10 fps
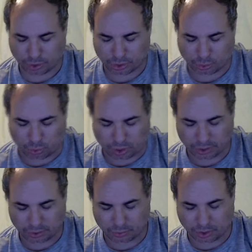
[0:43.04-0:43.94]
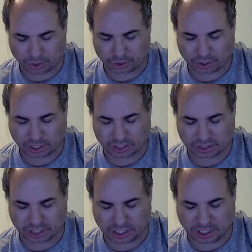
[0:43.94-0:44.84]
with wa water,
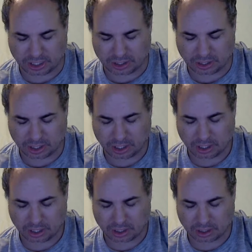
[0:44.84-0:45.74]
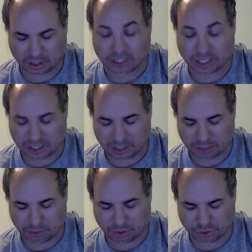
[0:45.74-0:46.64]
Cascadian,
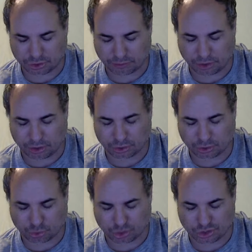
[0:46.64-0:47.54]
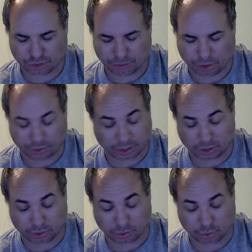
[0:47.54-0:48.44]
Canadian Pilsner malt, crystal malt, I
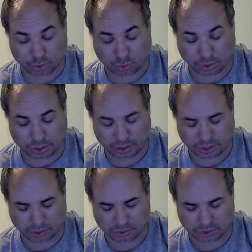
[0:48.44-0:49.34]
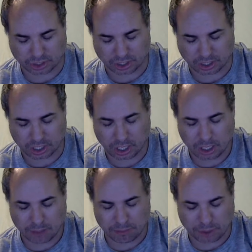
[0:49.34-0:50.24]
don't know which one, they don't say,
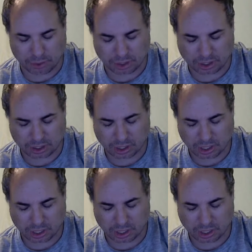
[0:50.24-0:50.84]
Munich,